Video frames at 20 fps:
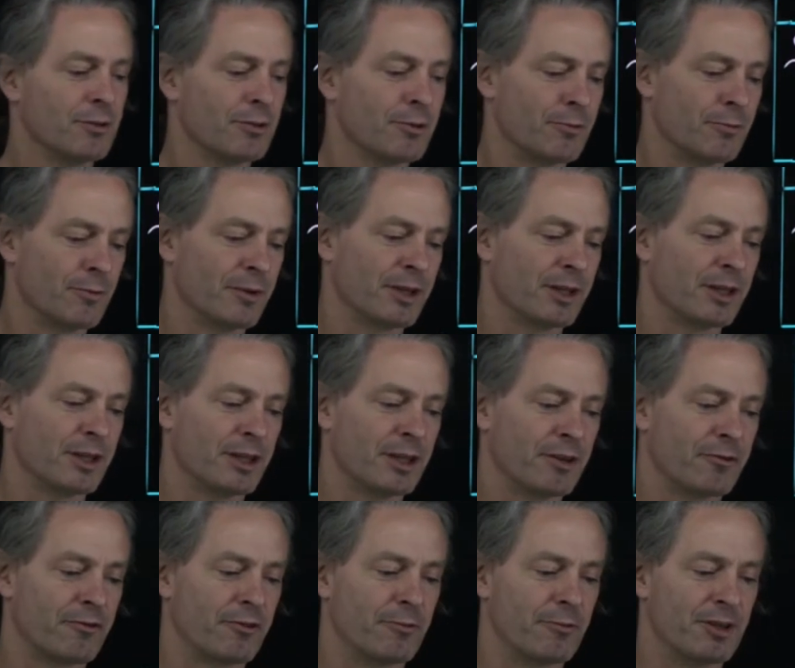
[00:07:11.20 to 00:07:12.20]
we can
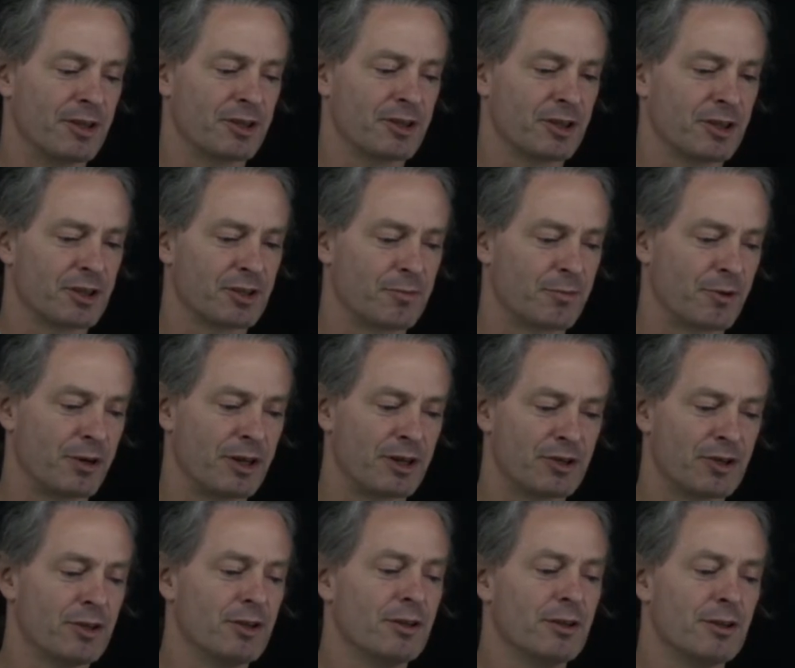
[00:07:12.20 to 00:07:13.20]
get from this
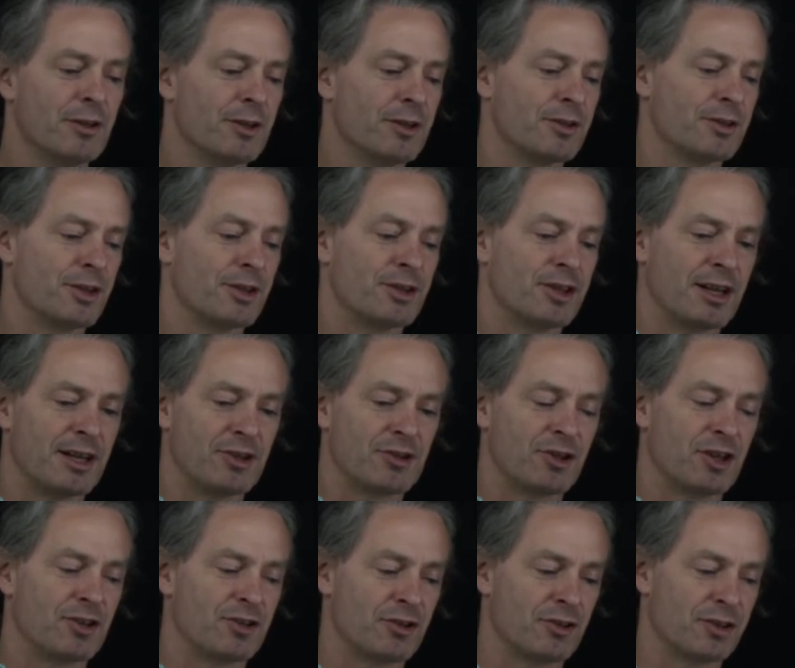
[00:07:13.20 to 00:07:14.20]
expression. So the
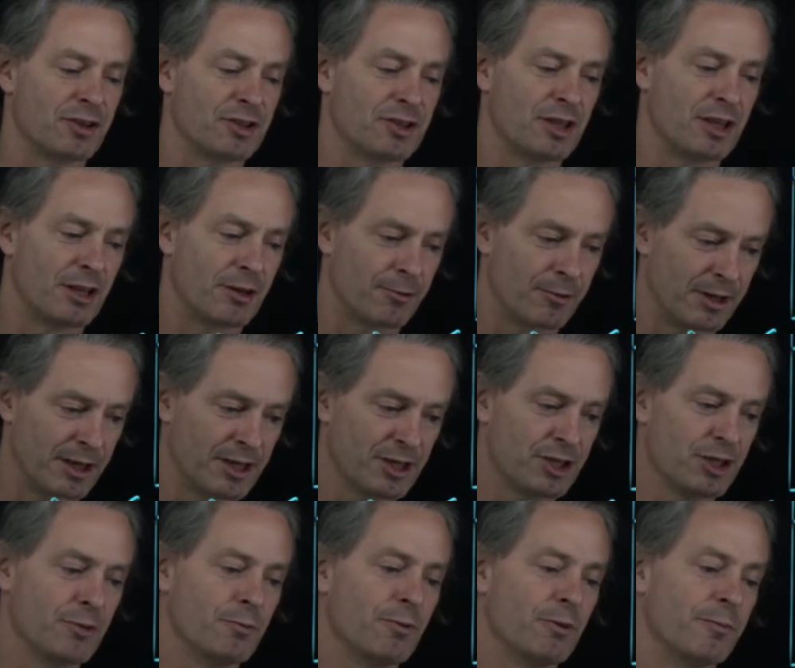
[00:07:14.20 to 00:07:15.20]
tangential
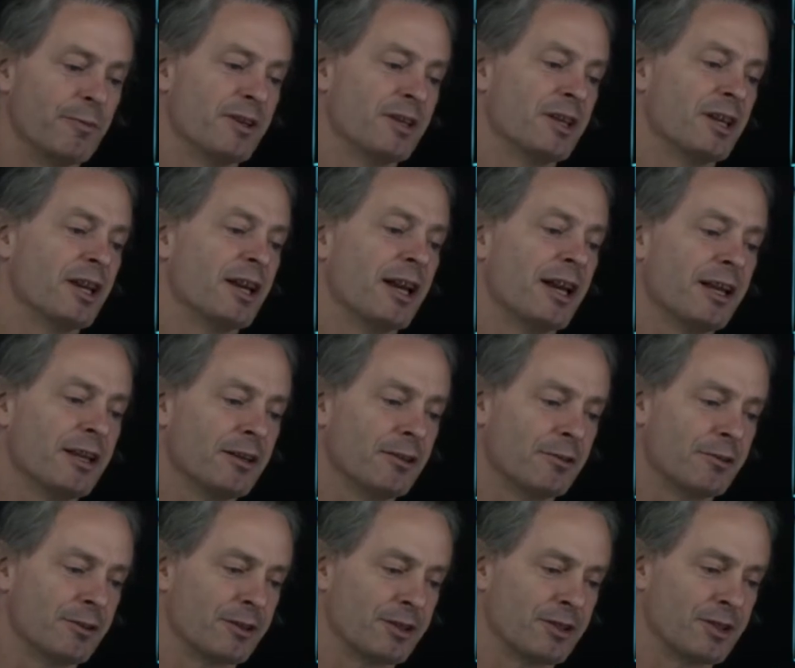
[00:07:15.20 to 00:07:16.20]
acceleration will be the
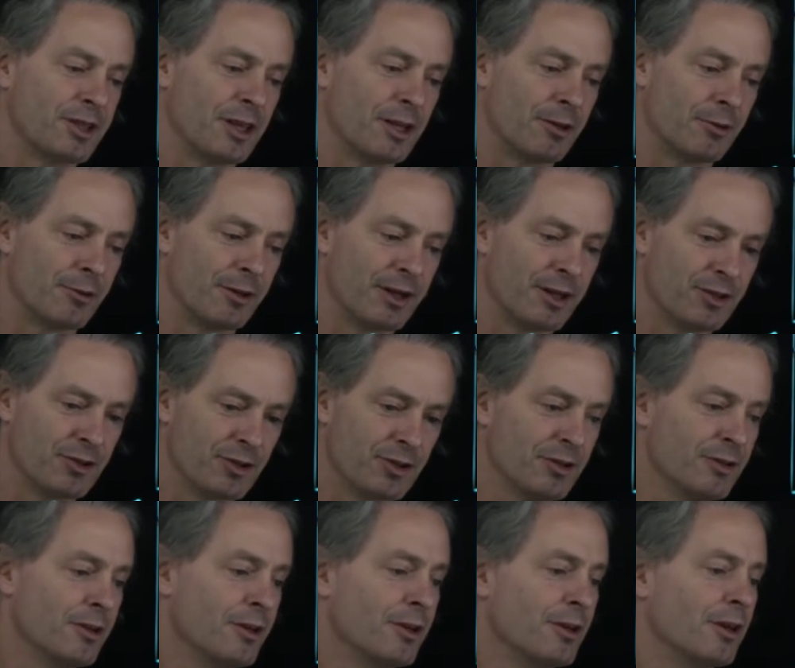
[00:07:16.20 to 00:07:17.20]
angular
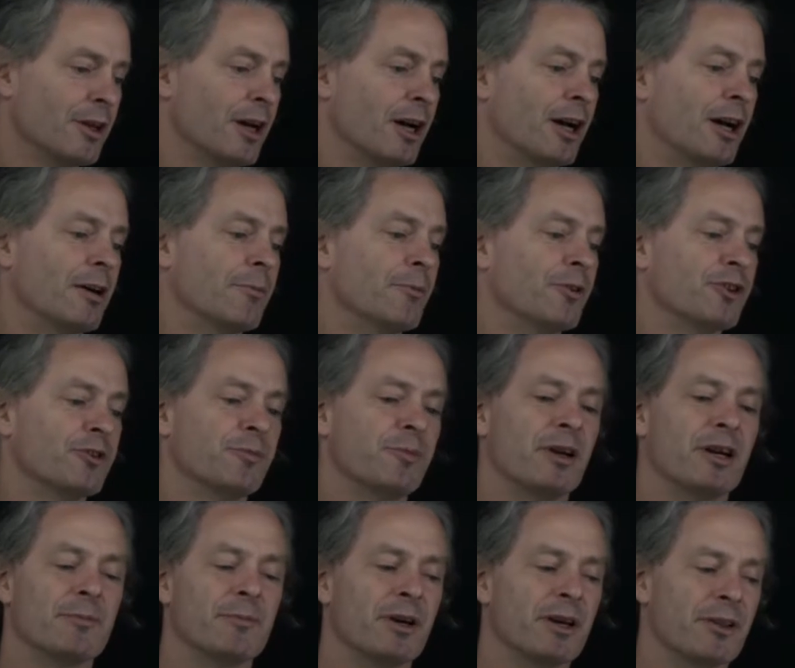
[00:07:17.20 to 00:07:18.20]
acceleration
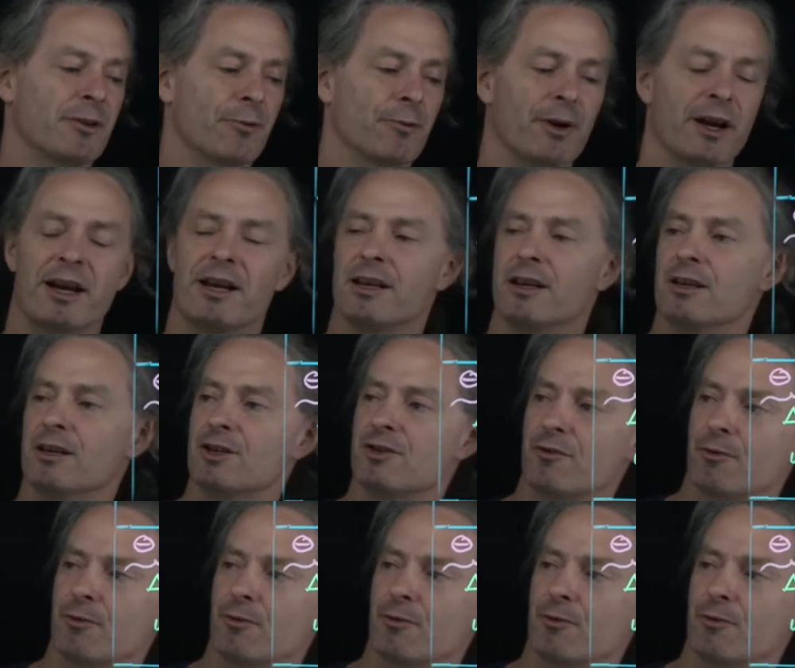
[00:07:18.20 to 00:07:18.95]
multiplied by the radius for